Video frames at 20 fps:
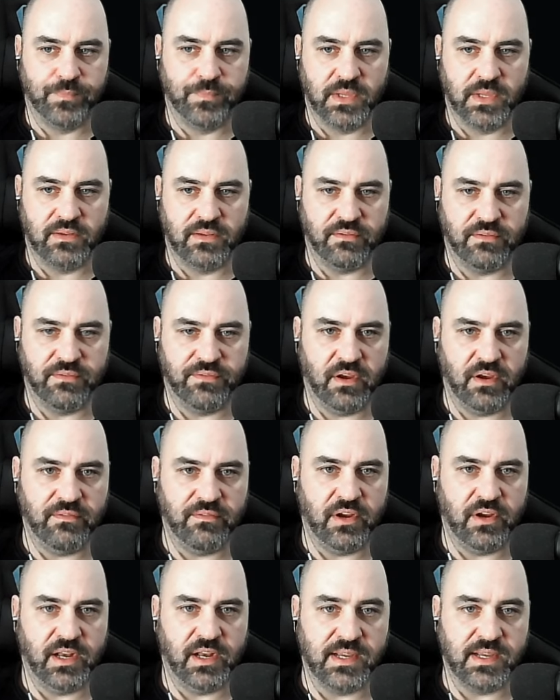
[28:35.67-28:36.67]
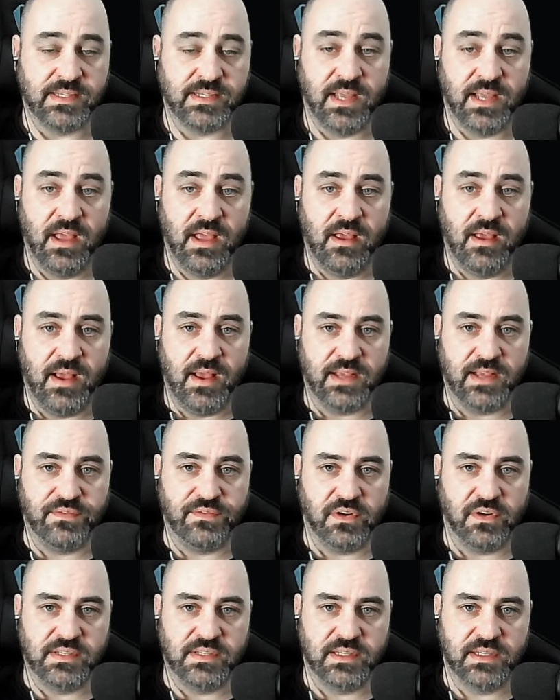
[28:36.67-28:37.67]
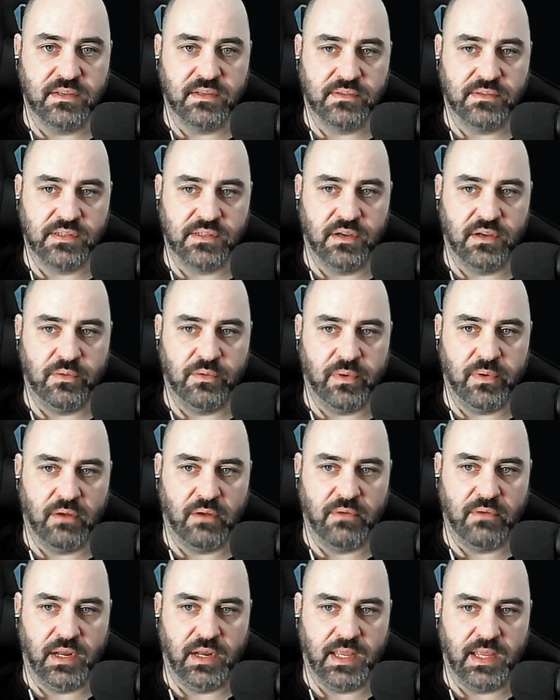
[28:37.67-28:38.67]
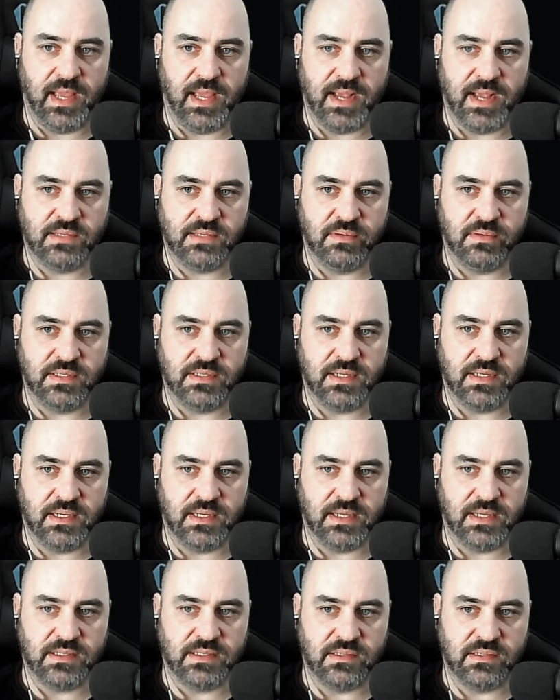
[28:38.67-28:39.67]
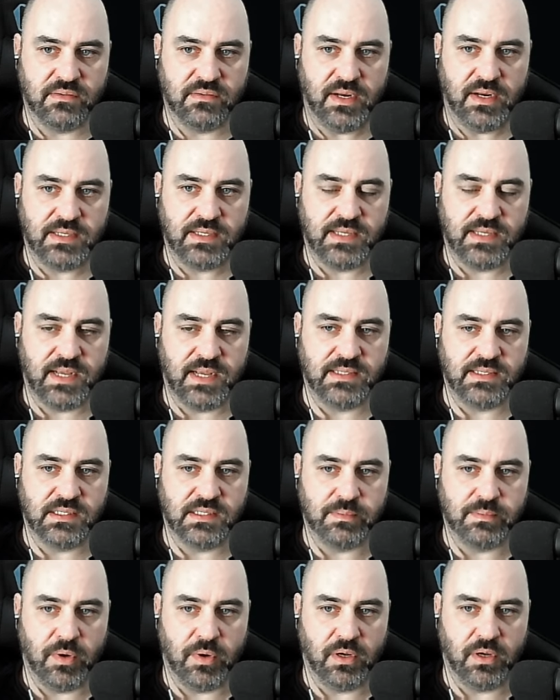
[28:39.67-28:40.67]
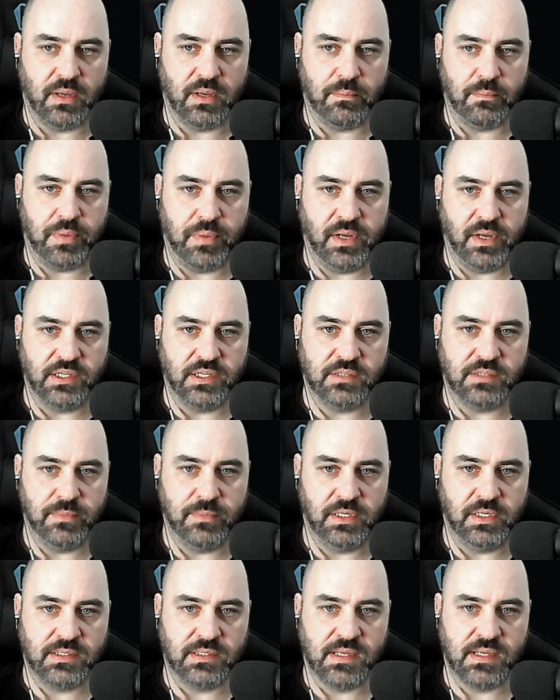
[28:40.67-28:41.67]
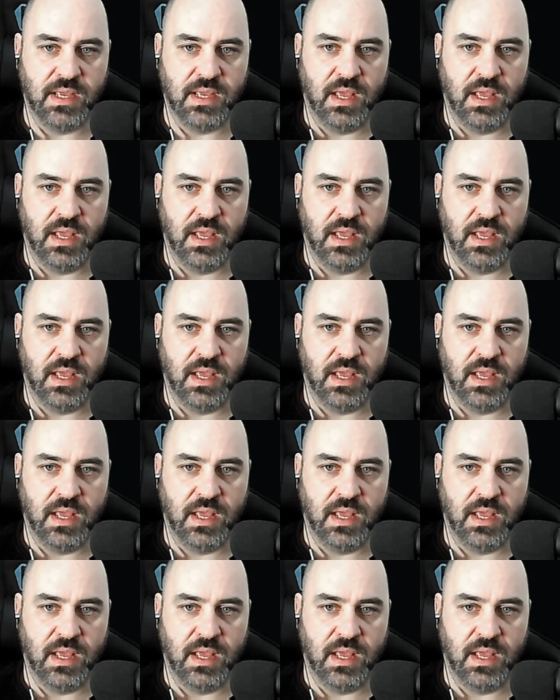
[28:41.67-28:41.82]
So very, very nice. As far as skills go, we are running Cast When Stunned, Essence Drain, Assassin's Mark, and Punishment.